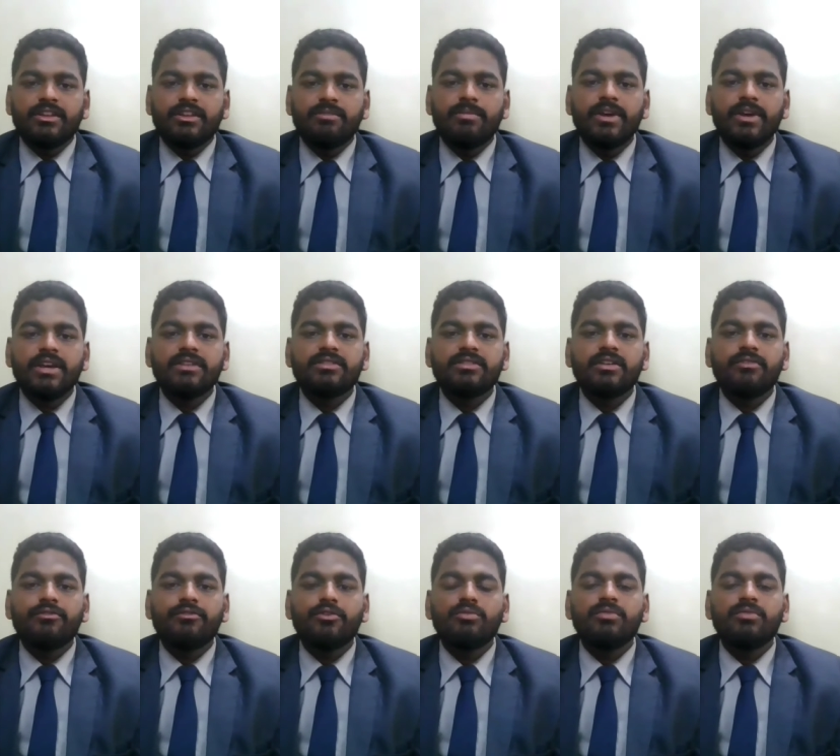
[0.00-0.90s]
The base
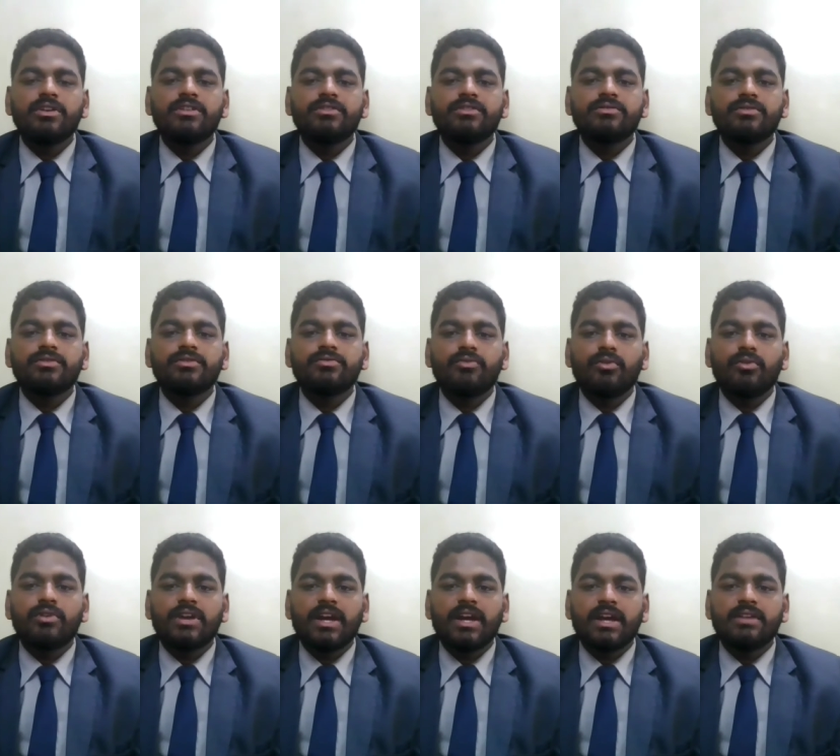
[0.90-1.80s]
of human resource
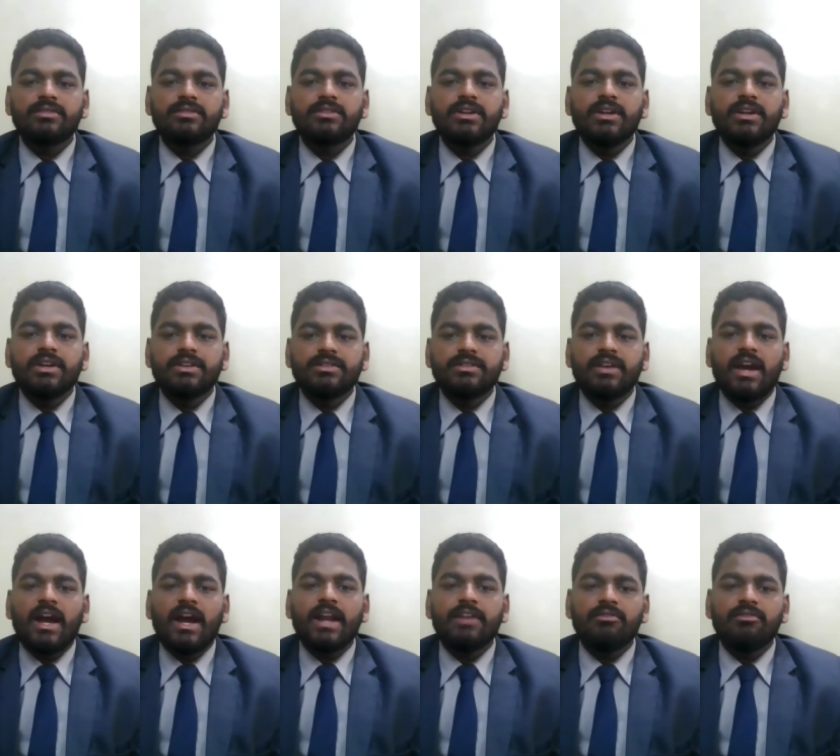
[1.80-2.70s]
forecast is
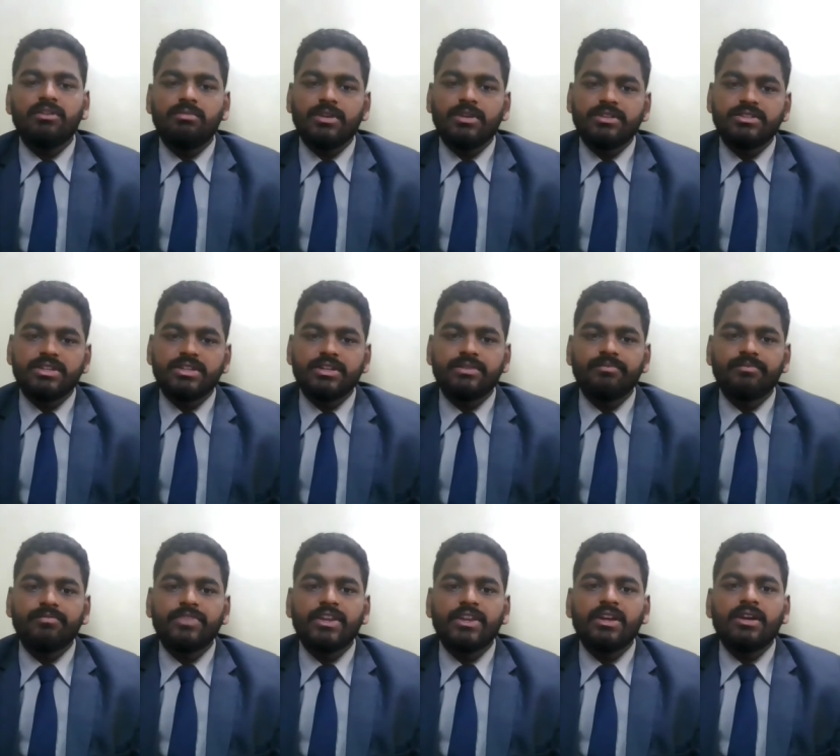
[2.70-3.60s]
an annual budget.
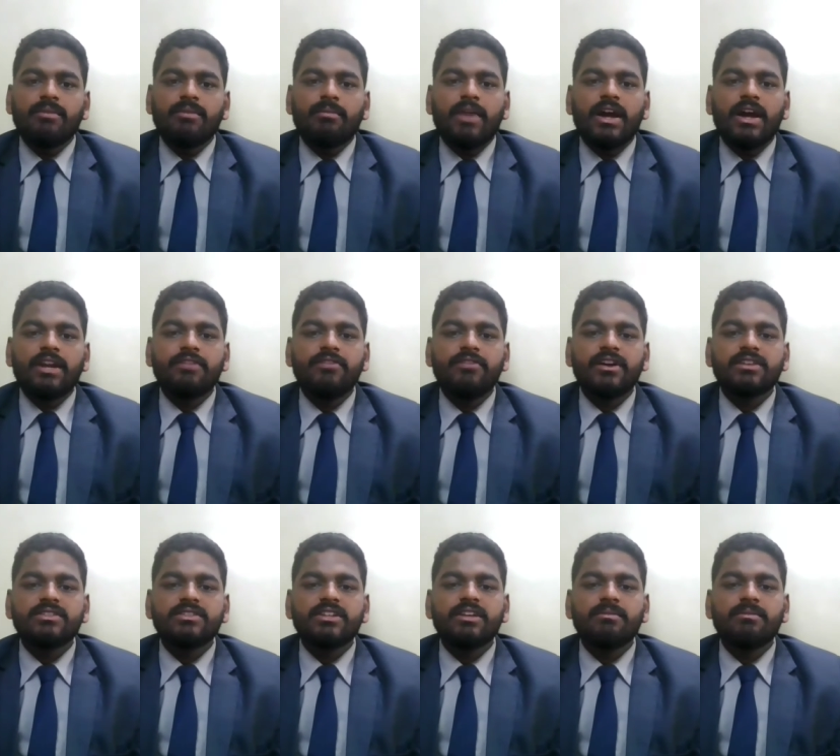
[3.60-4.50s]

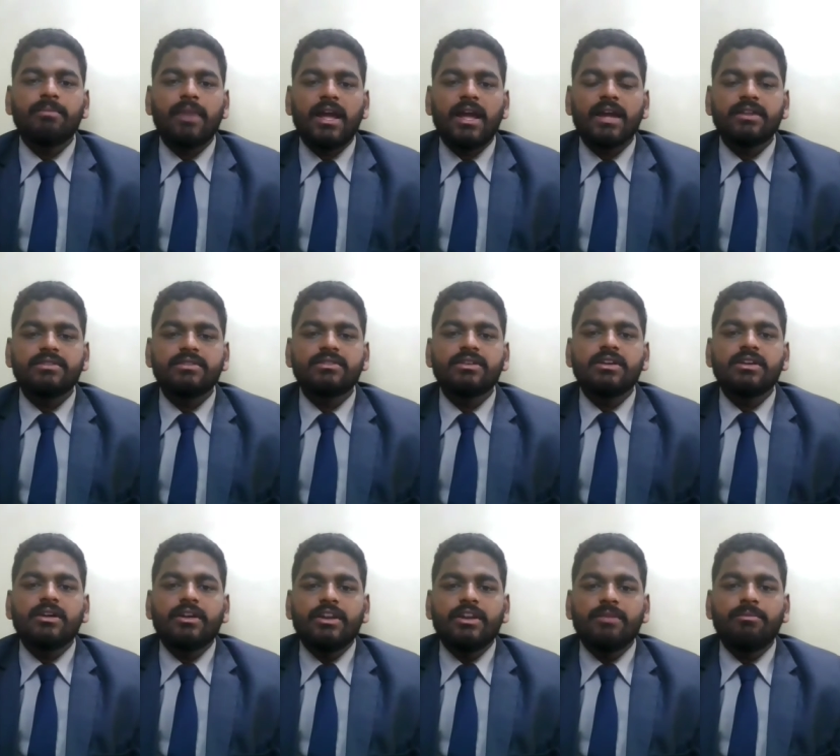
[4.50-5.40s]
Manufacturing plans
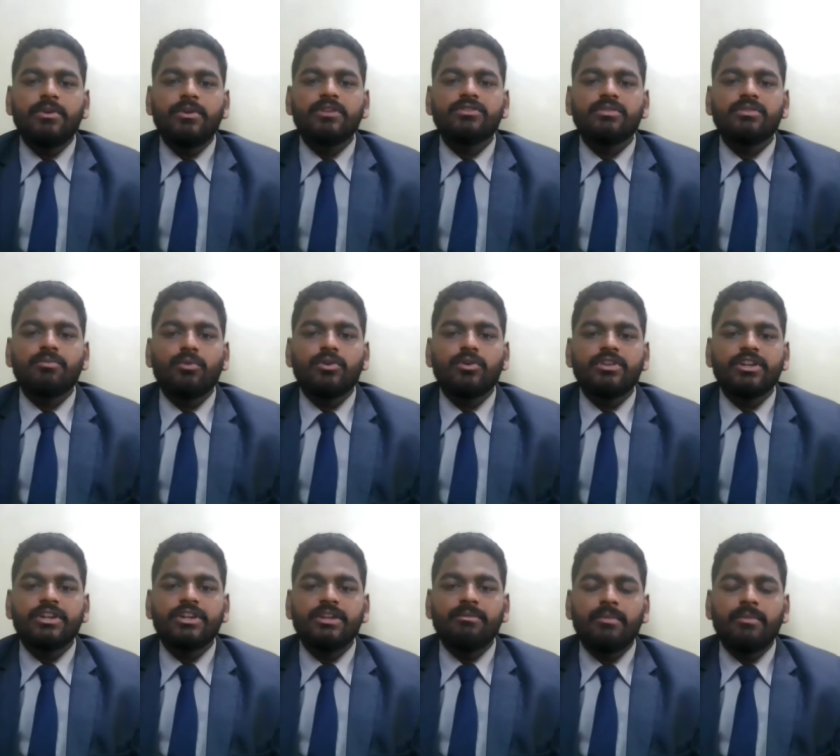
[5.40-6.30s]
depends upon
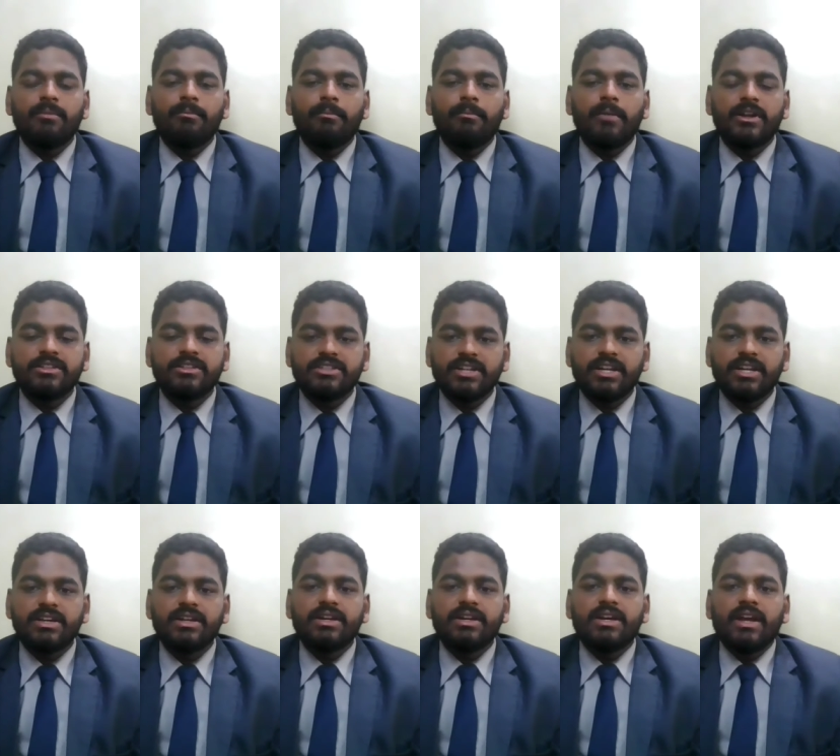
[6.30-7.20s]
the
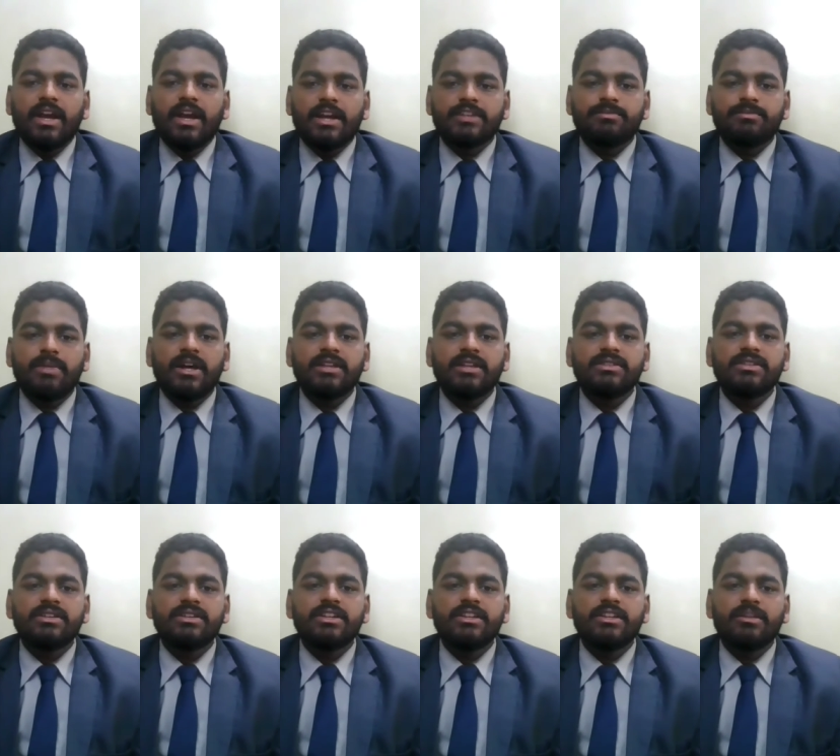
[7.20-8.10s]
budget.
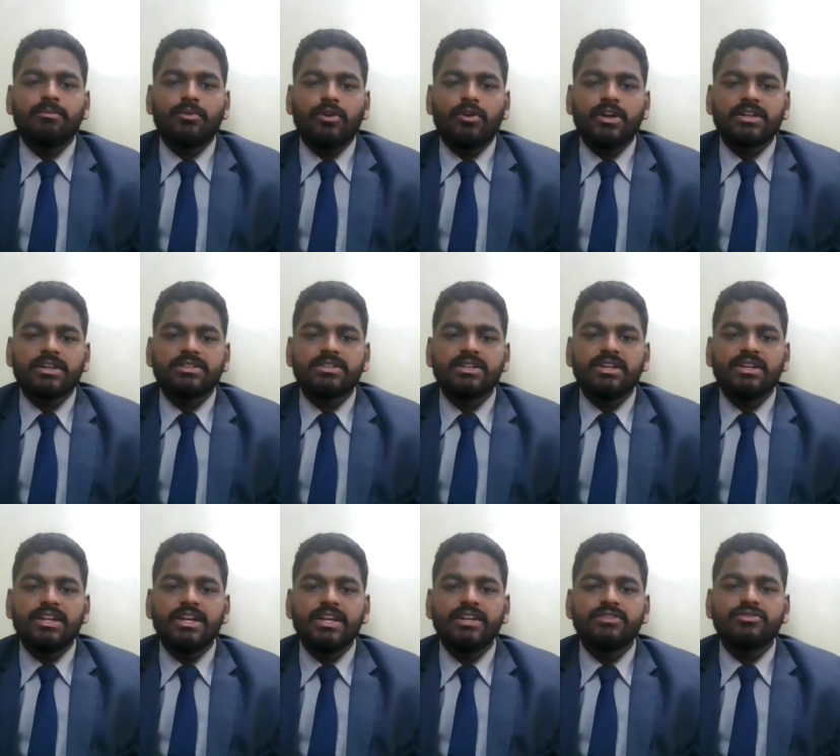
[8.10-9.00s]
Expansion in the
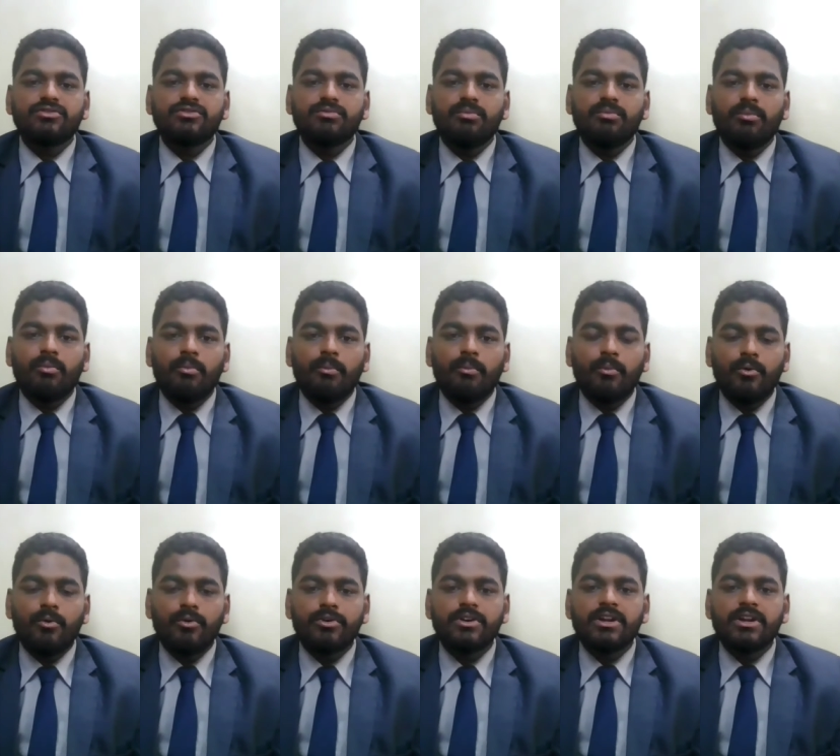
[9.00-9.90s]
production leads to
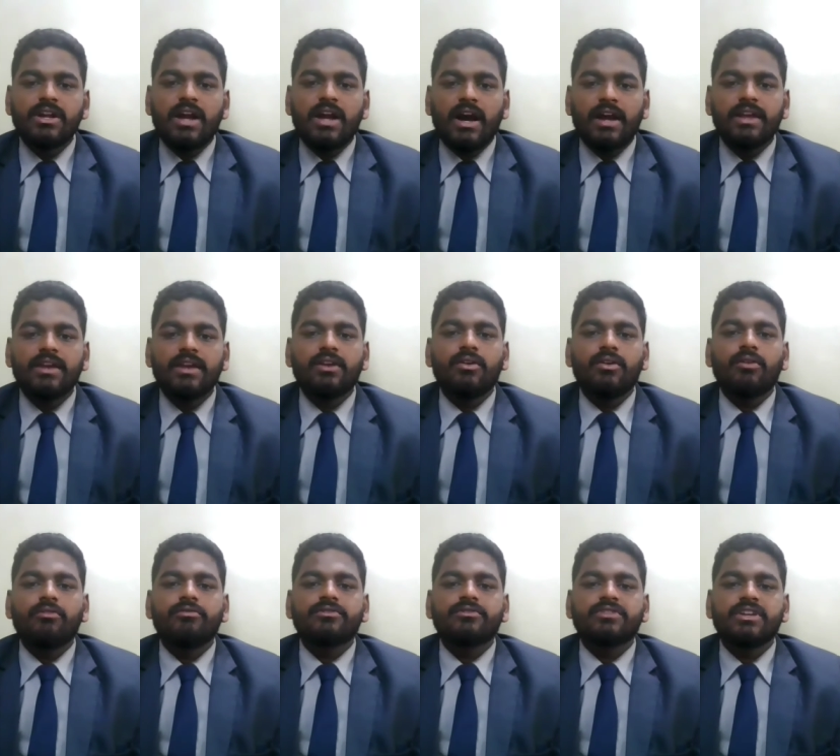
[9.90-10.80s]
more hire
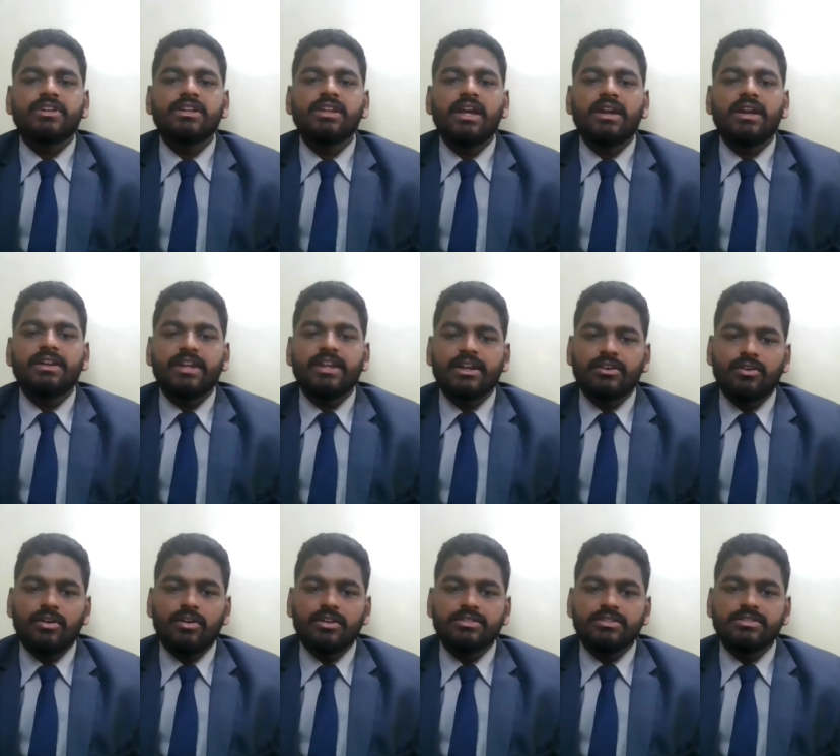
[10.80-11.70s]
of skill and
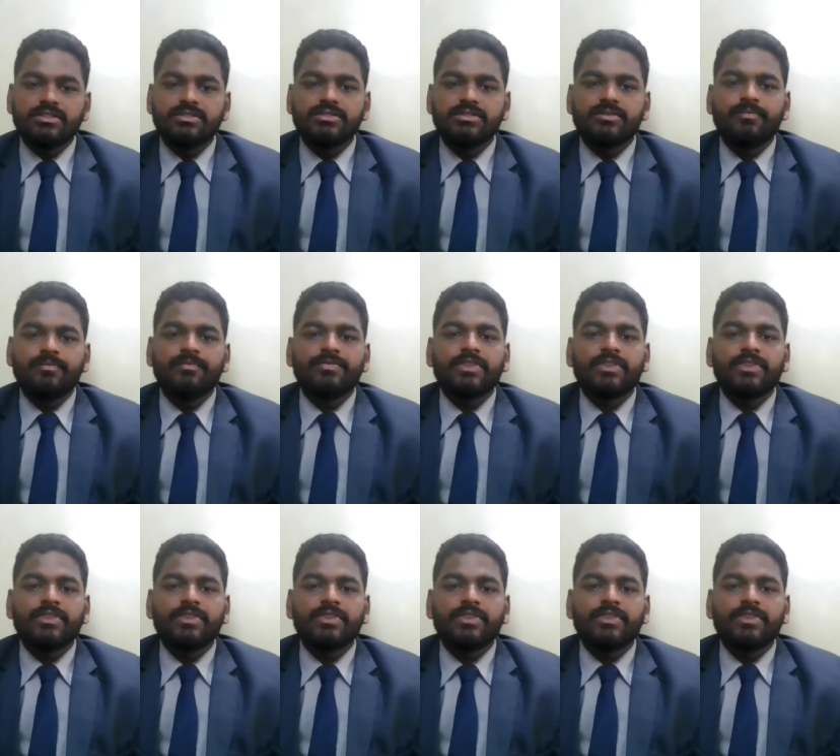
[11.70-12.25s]
technologies.